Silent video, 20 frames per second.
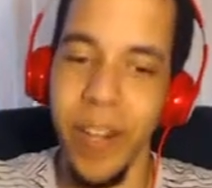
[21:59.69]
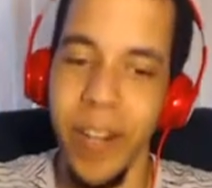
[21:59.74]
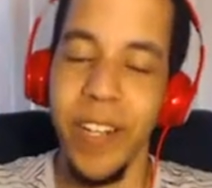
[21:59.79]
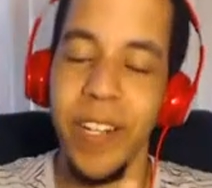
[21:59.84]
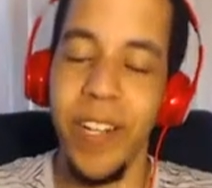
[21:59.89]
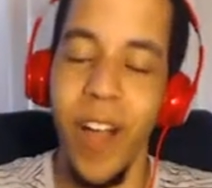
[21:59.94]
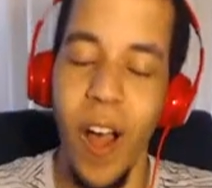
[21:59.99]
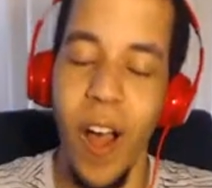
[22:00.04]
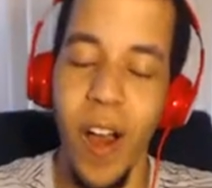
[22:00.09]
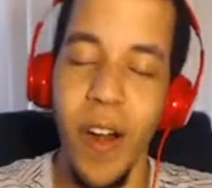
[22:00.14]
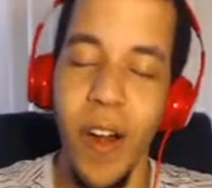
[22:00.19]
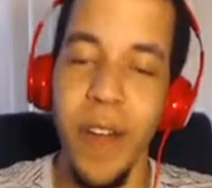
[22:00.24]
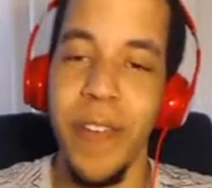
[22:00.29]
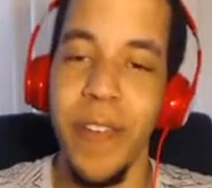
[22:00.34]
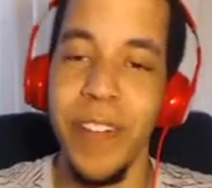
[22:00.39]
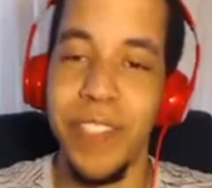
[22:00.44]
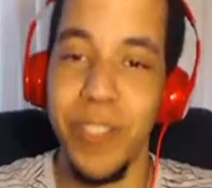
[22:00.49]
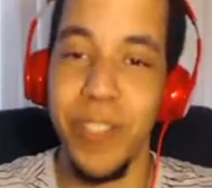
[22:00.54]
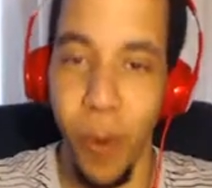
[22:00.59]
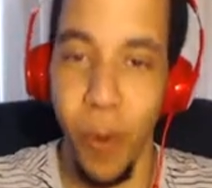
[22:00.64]
we're gonna call her
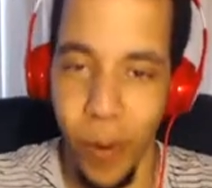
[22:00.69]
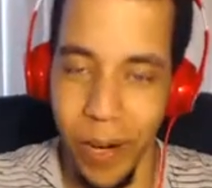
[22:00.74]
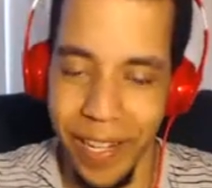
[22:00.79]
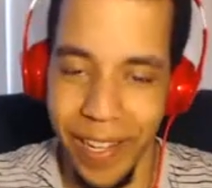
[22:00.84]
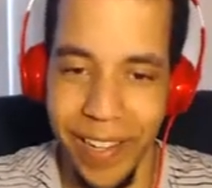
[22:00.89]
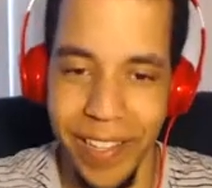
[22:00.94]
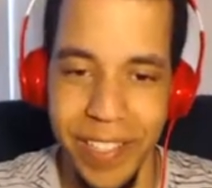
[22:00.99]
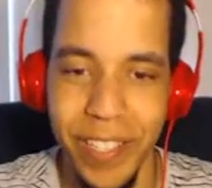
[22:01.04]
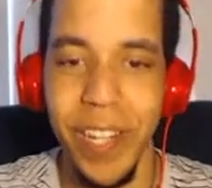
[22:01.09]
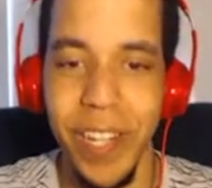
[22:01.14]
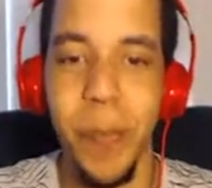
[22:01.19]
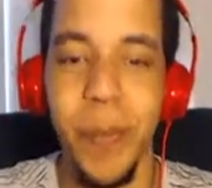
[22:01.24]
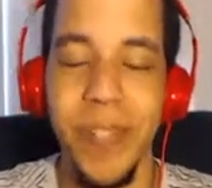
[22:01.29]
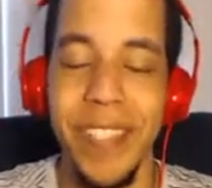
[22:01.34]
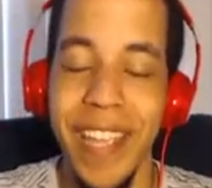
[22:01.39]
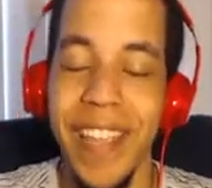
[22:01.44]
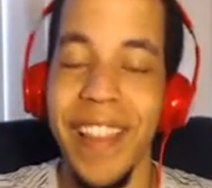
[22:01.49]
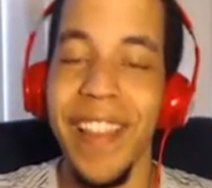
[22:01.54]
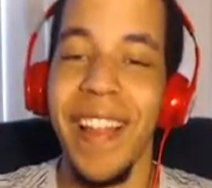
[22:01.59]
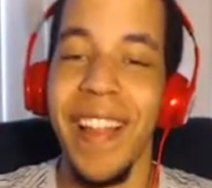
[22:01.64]
Victoria. You're gonna
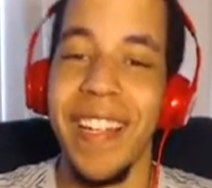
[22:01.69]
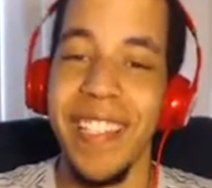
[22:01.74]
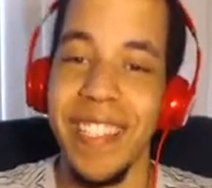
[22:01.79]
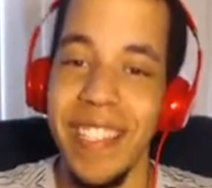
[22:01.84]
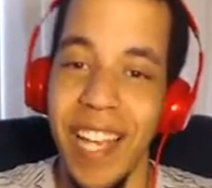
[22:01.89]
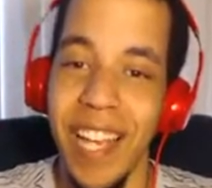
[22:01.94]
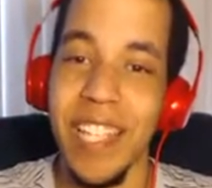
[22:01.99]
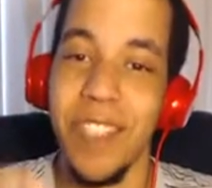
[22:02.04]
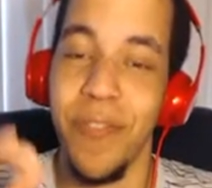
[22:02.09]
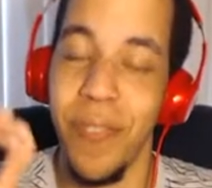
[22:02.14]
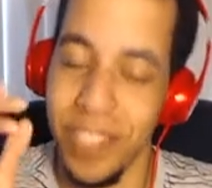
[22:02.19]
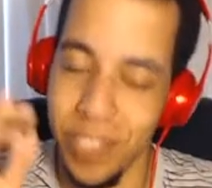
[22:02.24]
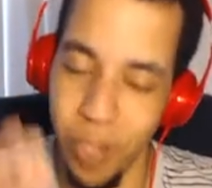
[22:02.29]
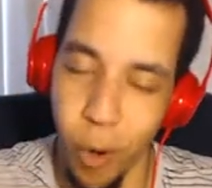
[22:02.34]
pretend like it says